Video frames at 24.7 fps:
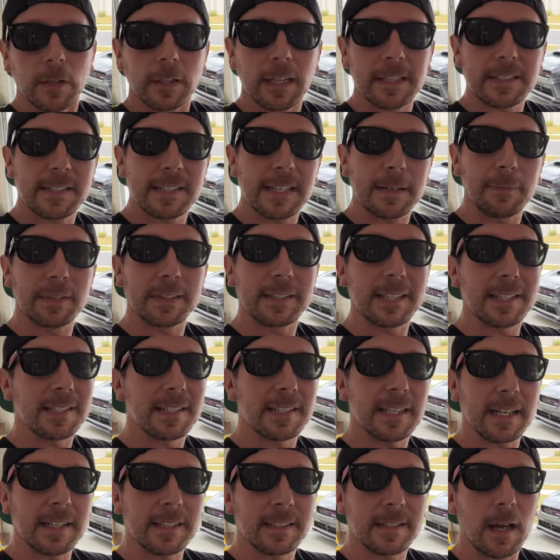let's see what this
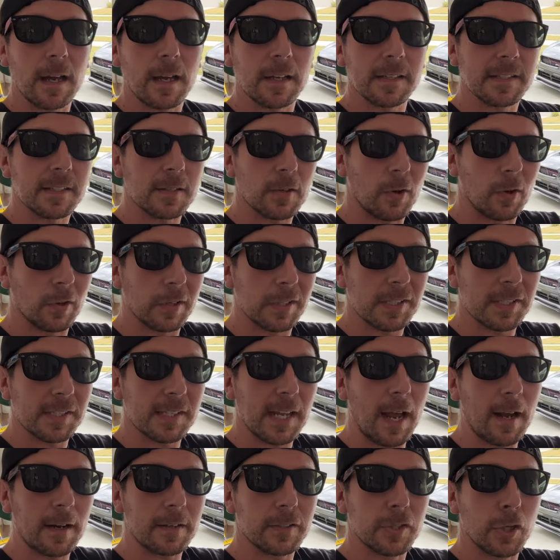thing does on a
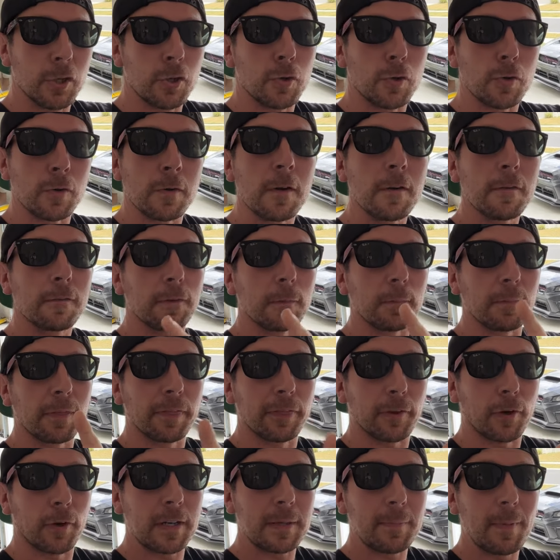stock tune from
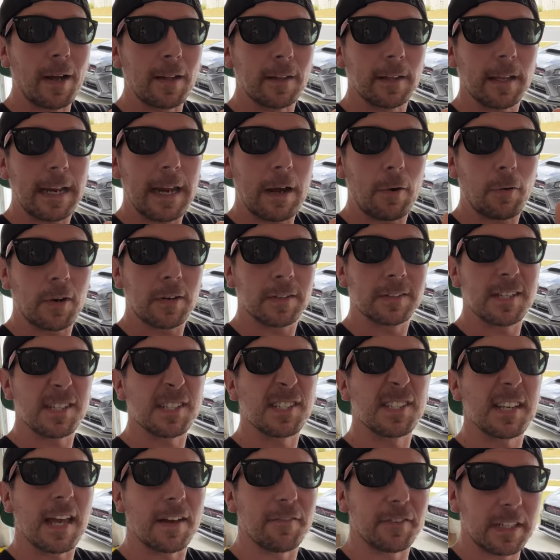thirty mile an hour to
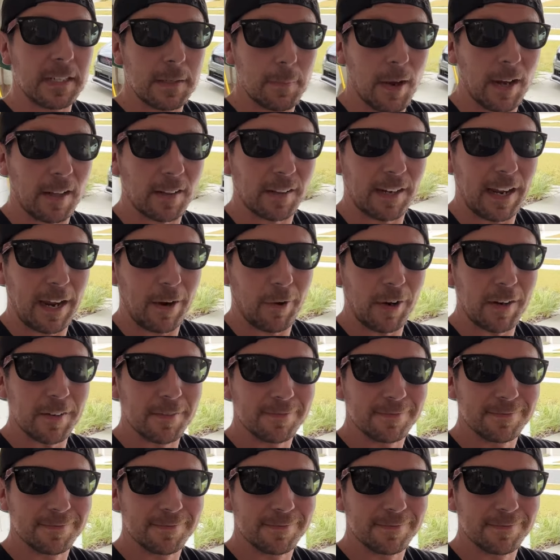seventy mile an hour.